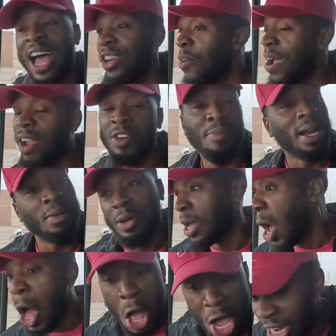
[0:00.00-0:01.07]
I know everybody
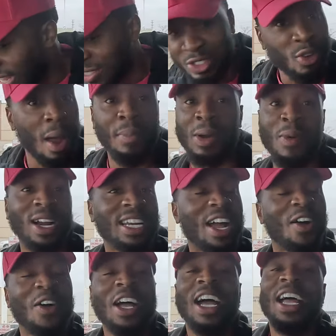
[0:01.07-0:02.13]
want to, uh, they're scrambling right
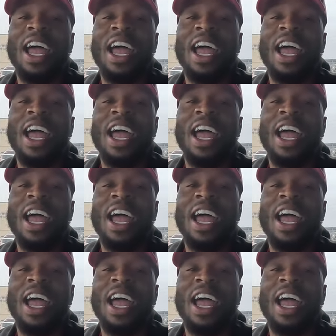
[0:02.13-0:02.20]
now.